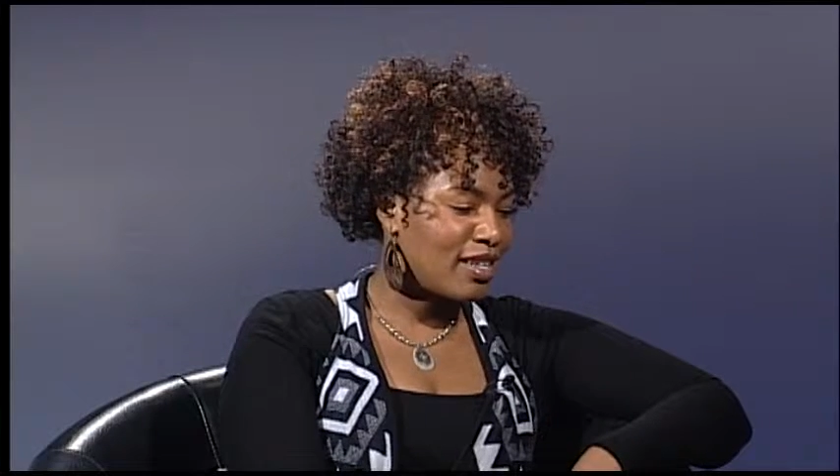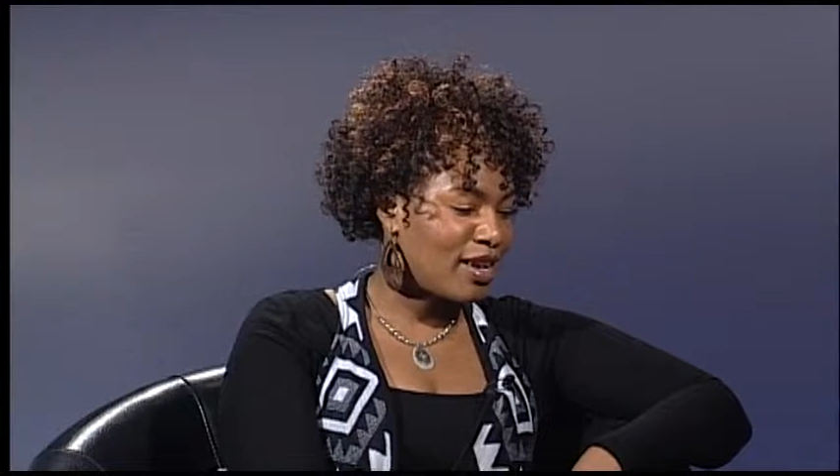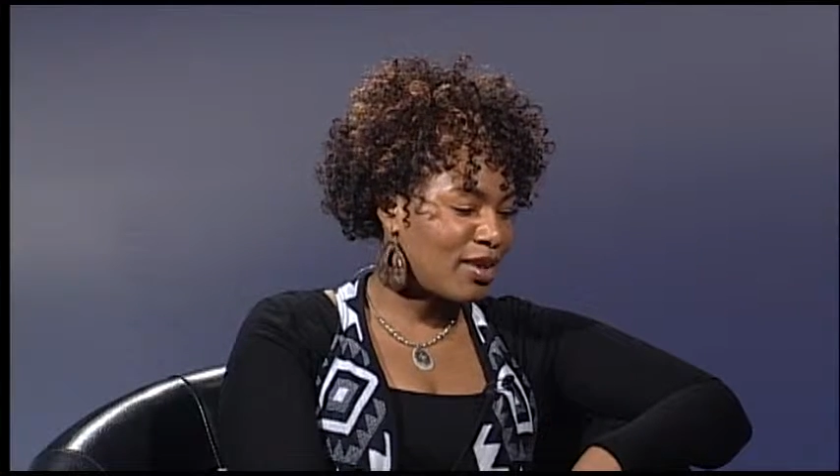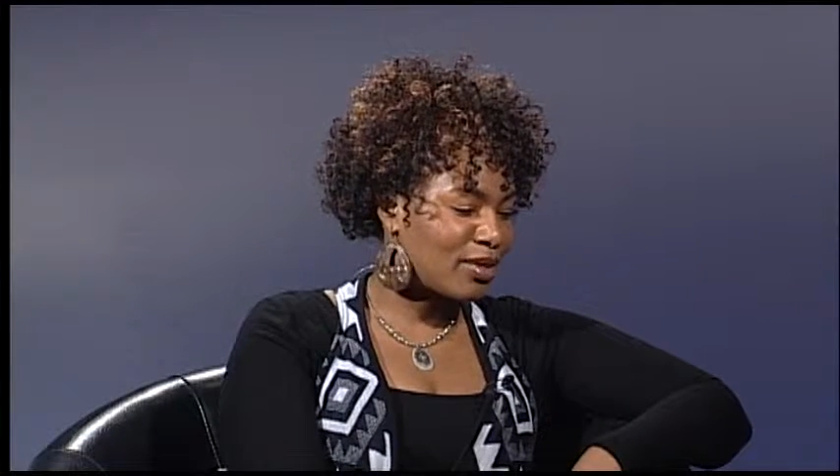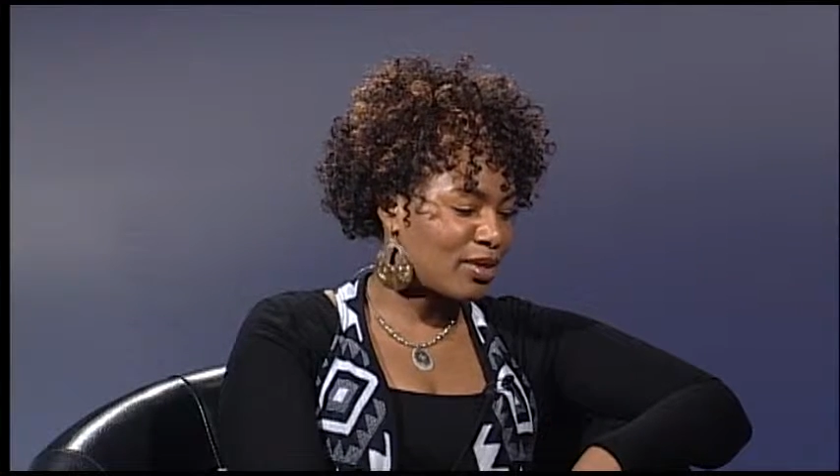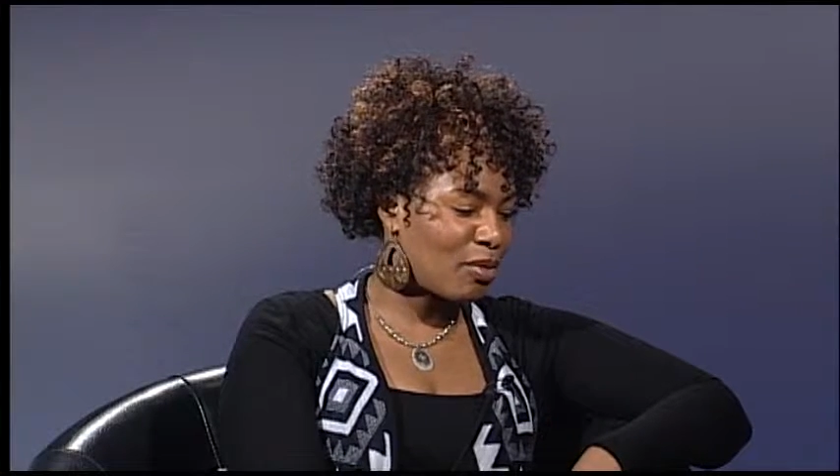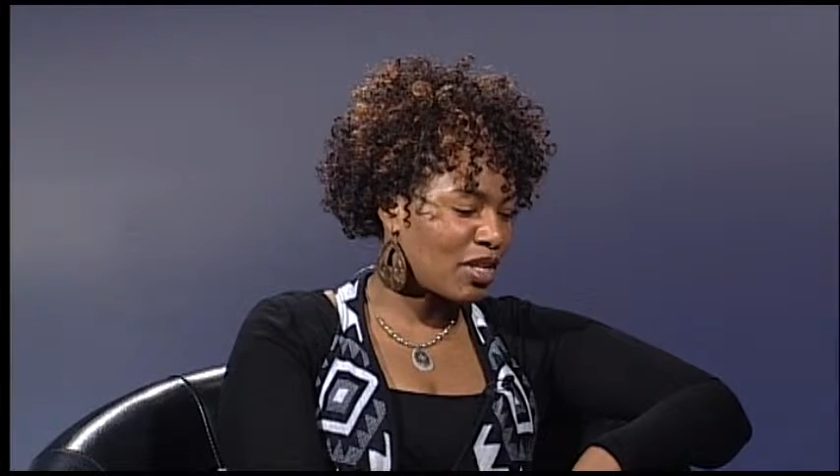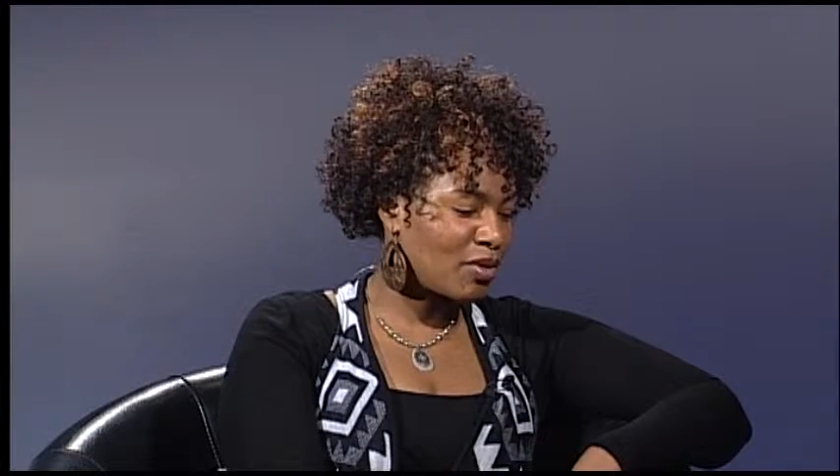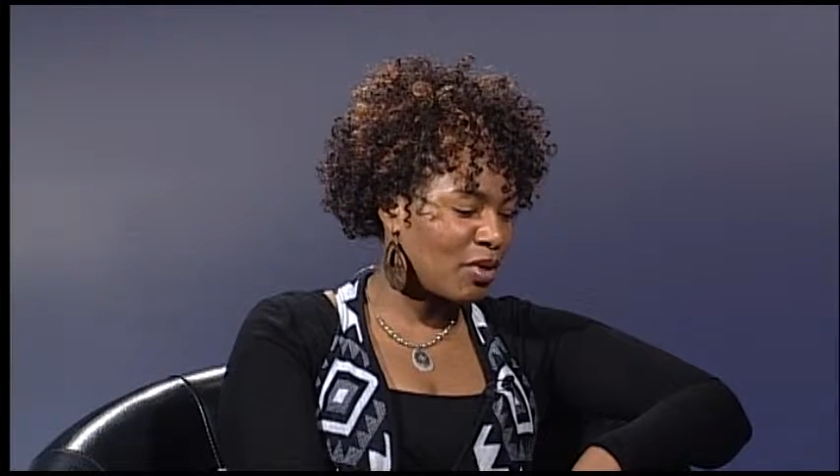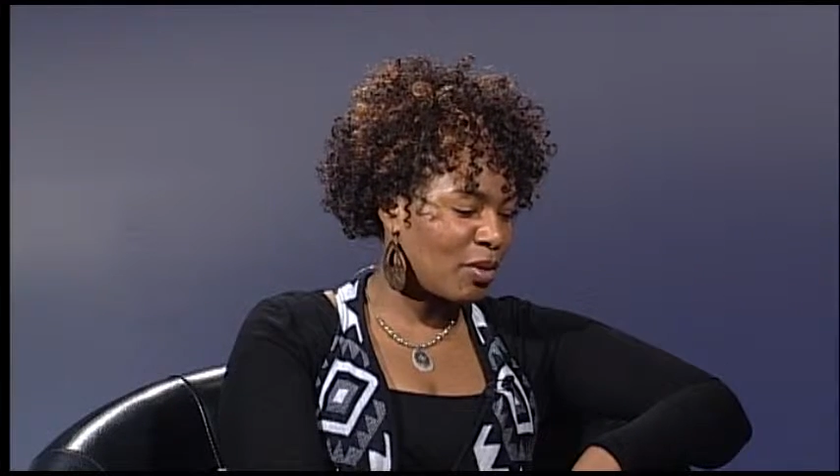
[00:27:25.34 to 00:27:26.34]
also
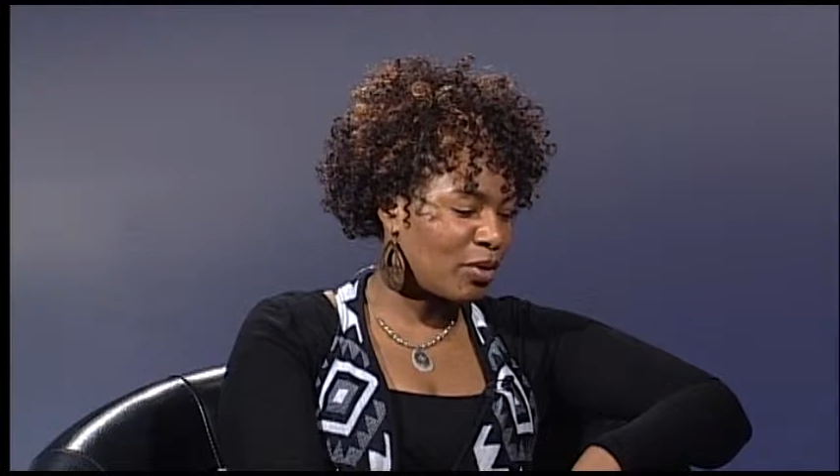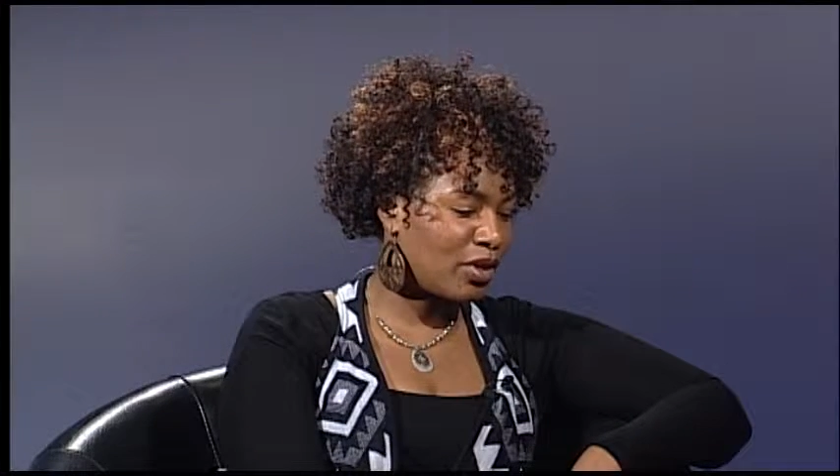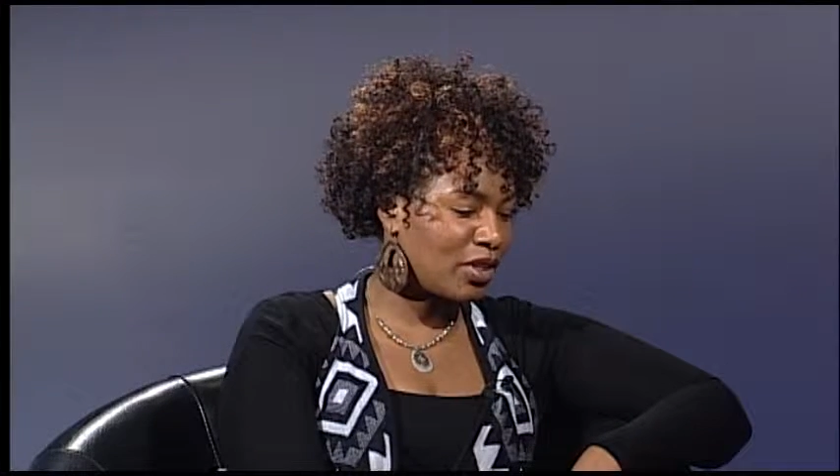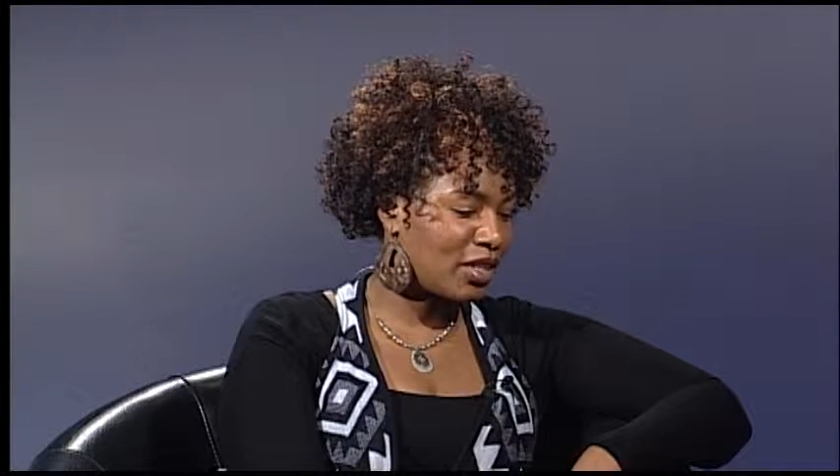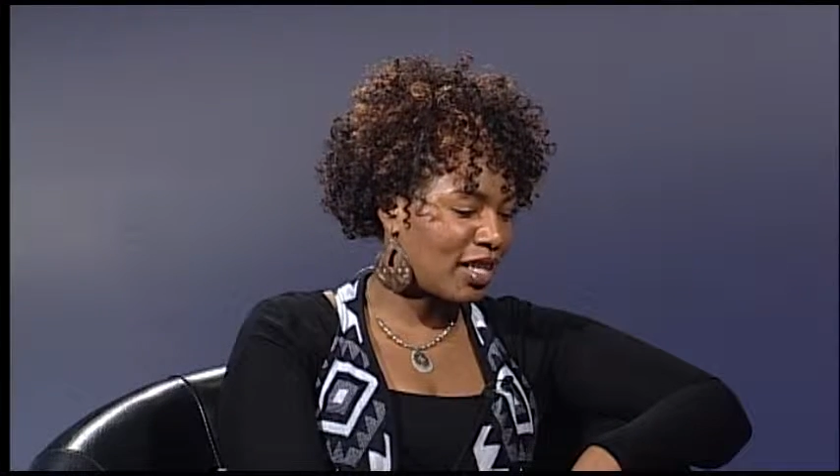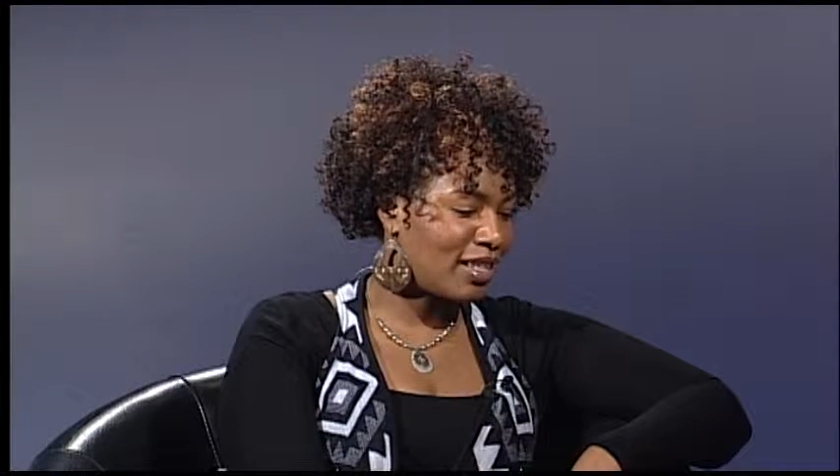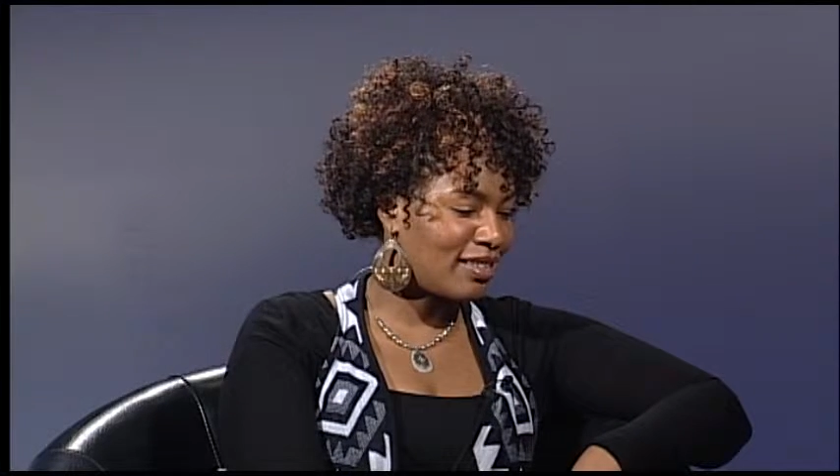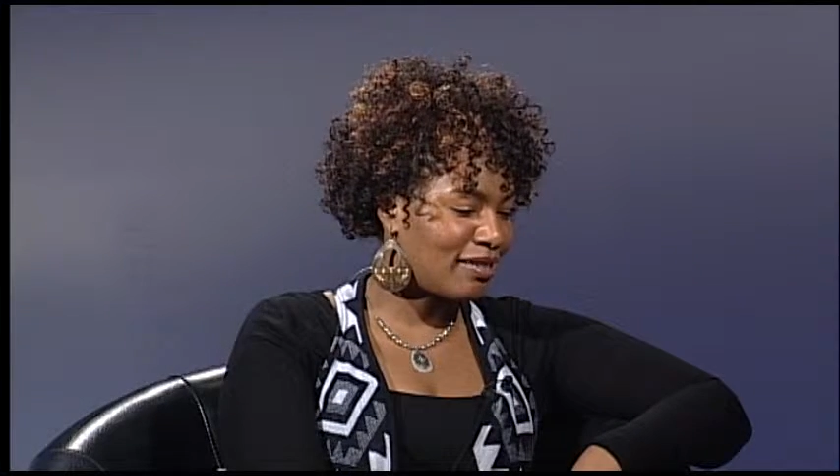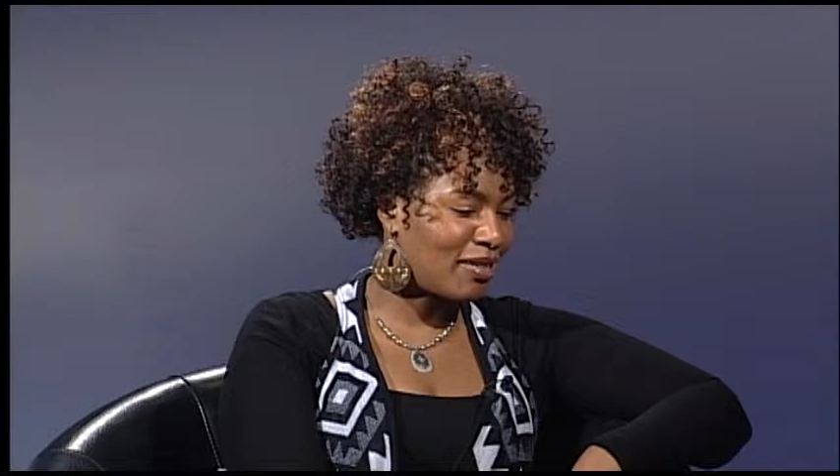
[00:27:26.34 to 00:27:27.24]
makes me appreciate